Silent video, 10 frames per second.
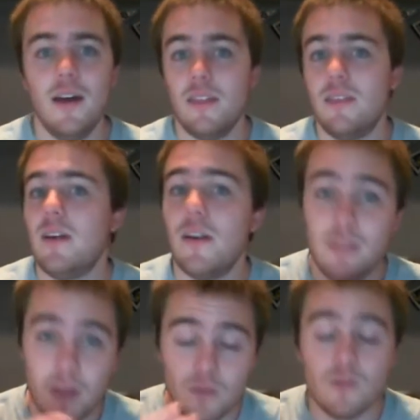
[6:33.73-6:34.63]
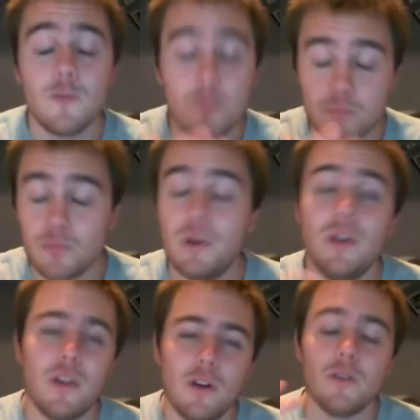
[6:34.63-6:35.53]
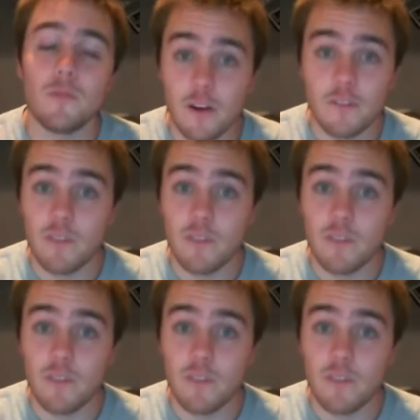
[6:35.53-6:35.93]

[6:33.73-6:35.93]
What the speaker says: that I thought was pretty good, very,